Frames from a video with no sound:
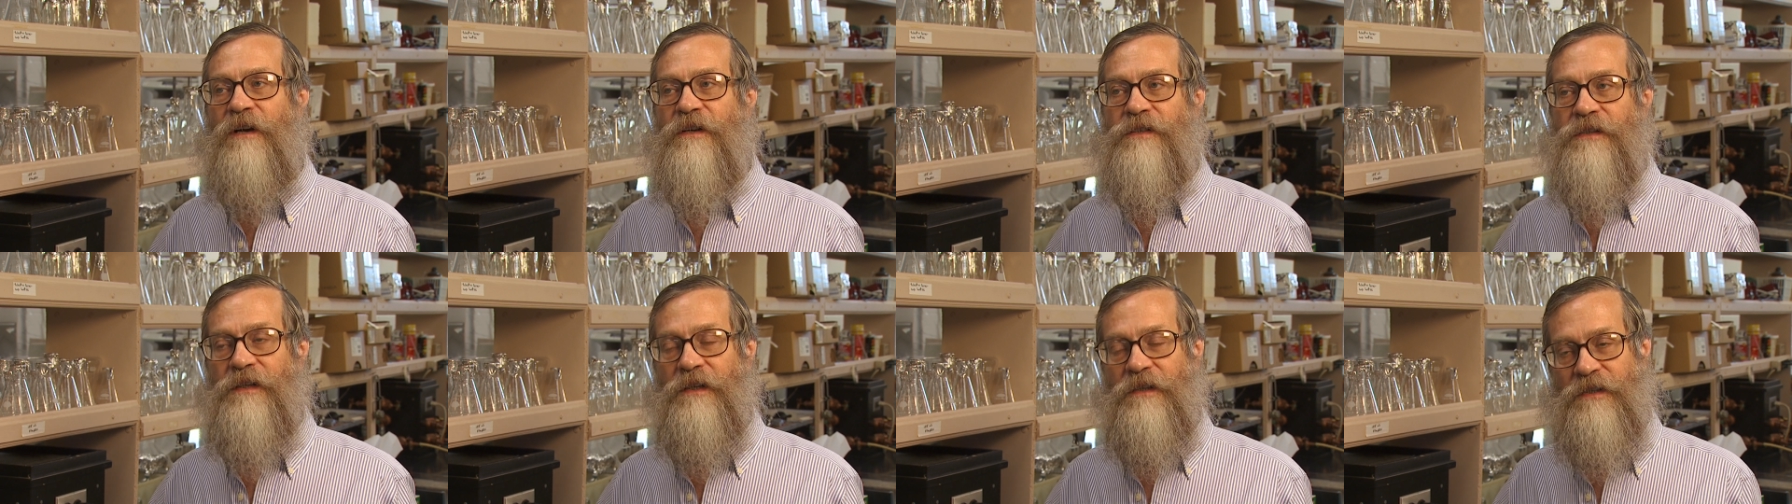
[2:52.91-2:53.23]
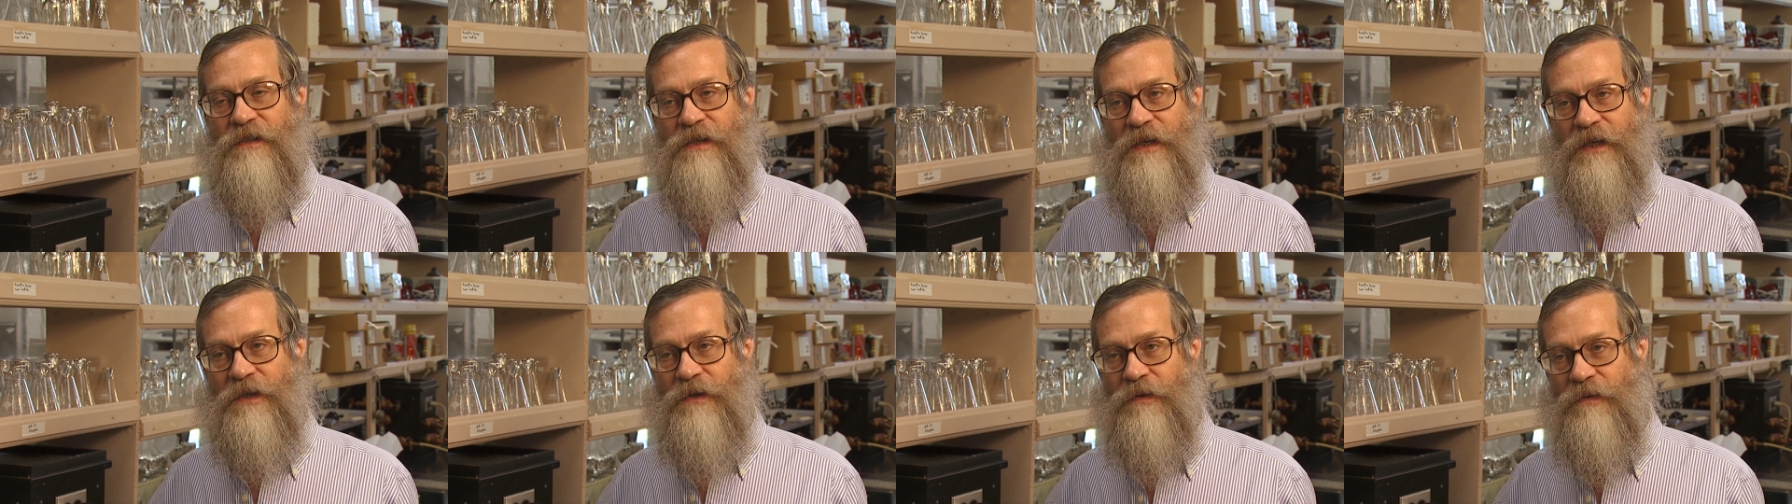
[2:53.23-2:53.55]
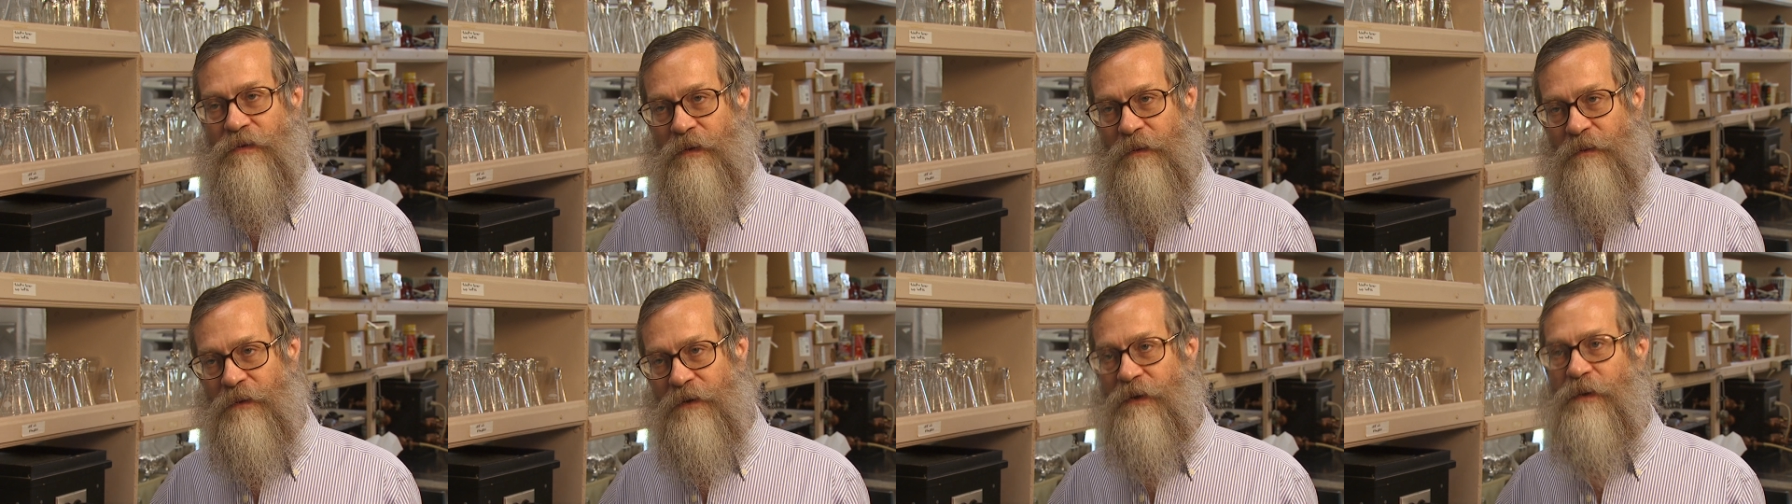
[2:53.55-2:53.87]

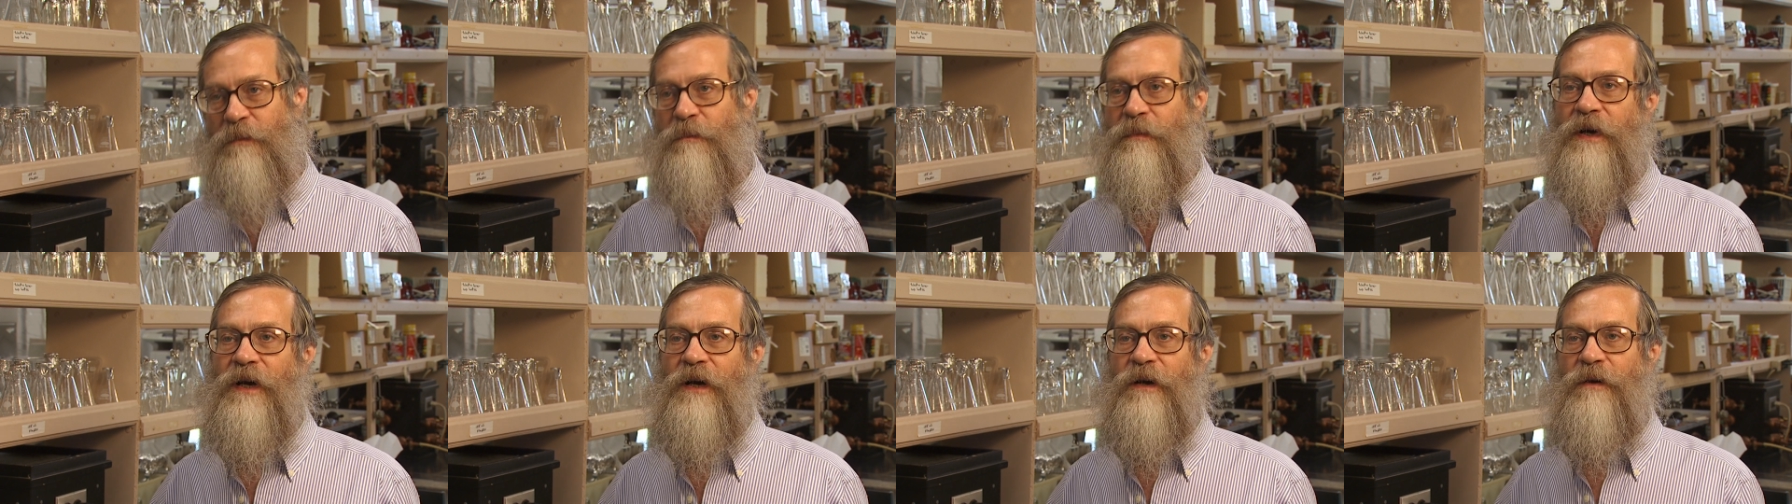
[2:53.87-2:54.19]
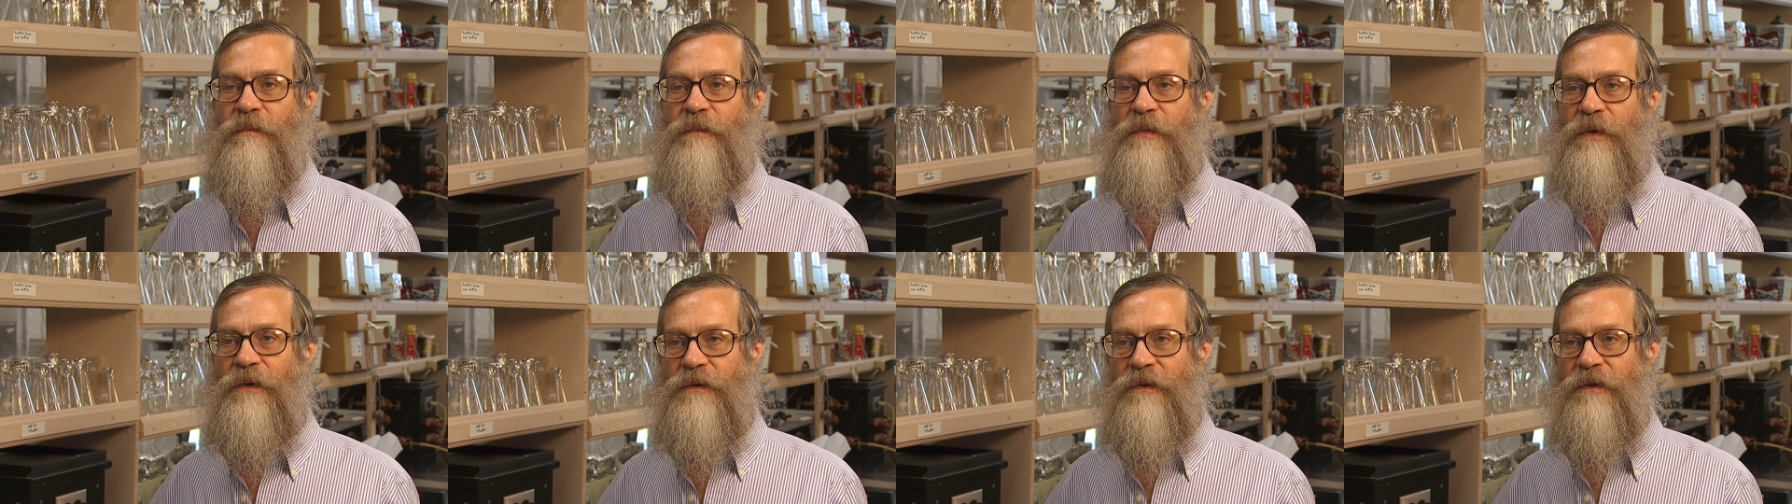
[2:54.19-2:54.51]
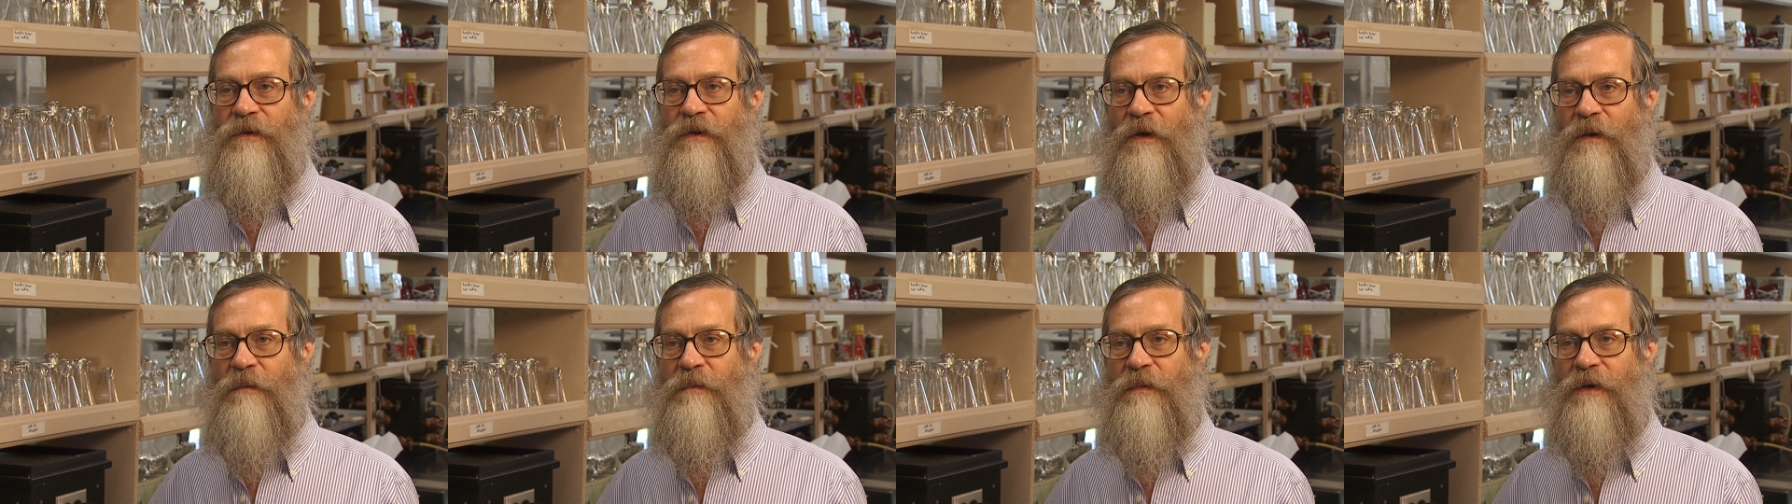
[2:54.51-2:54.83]
successful with the
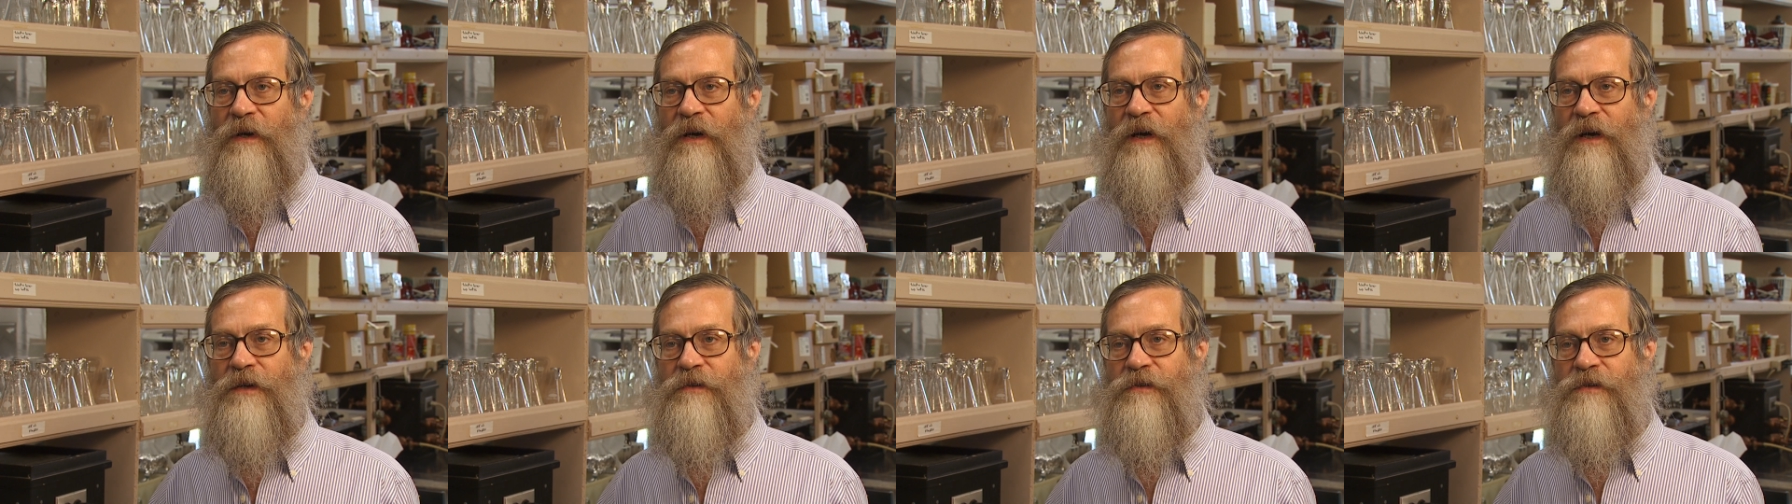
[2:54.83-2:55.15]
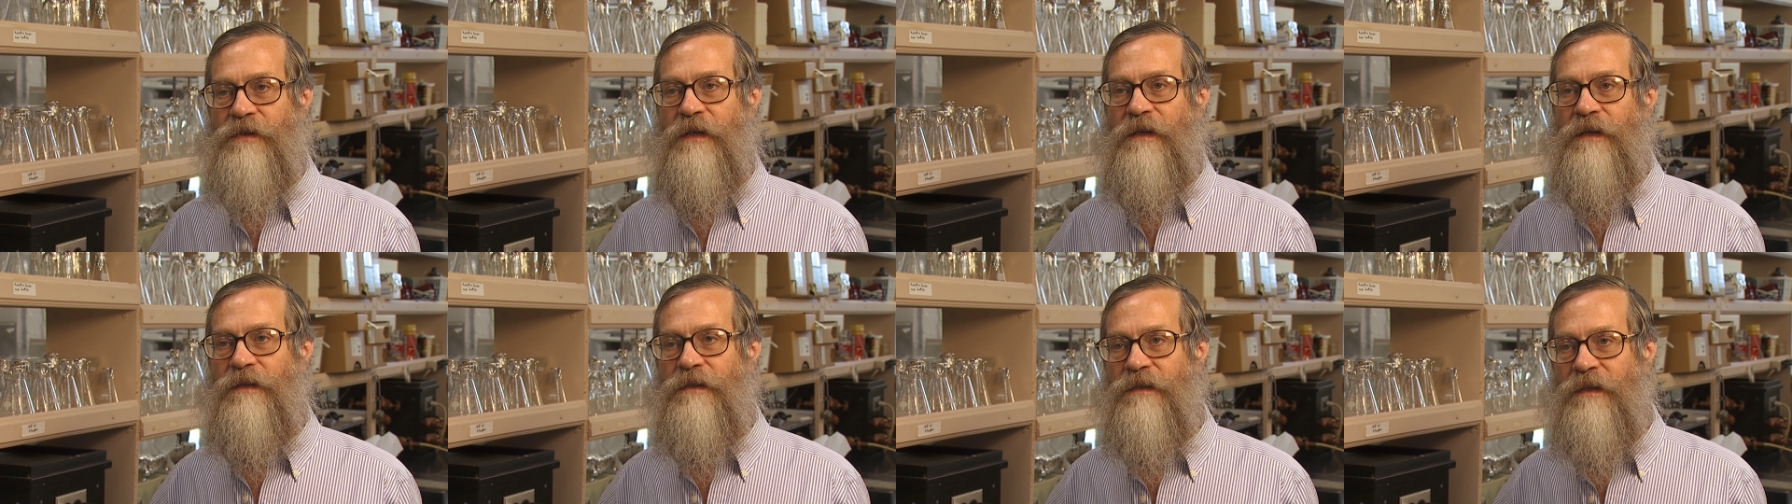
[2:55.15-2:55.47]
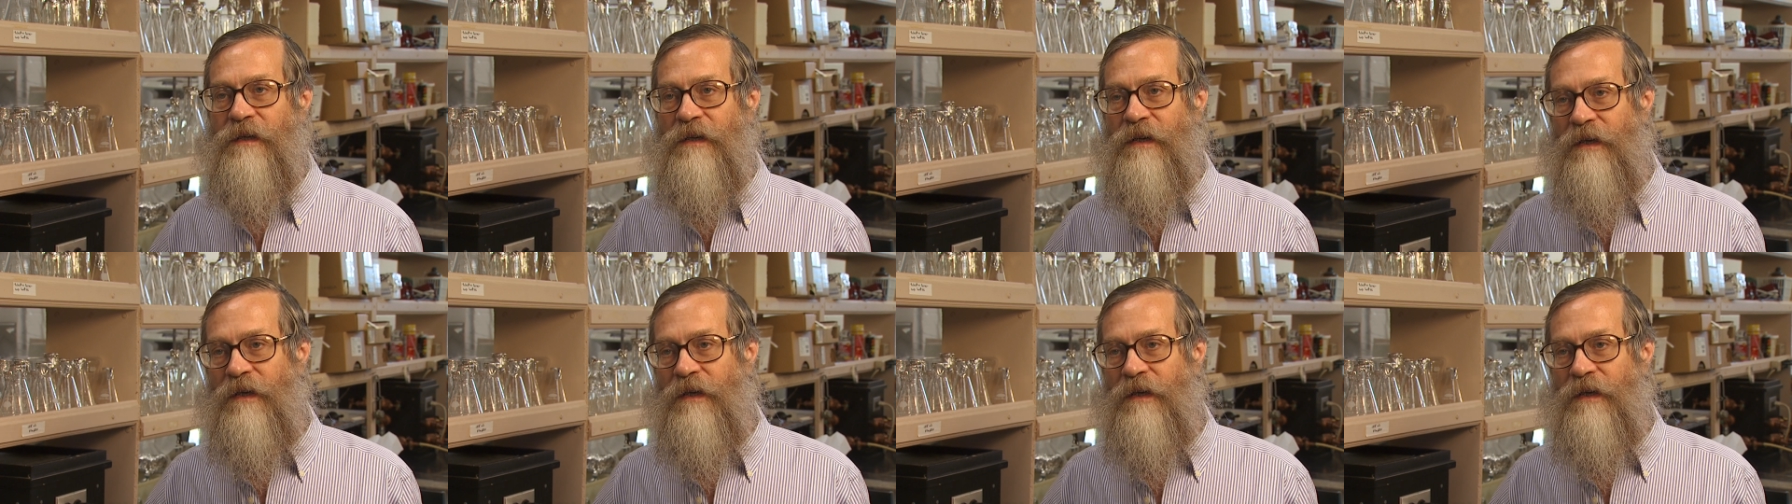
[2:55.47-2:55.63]
biobutanol project,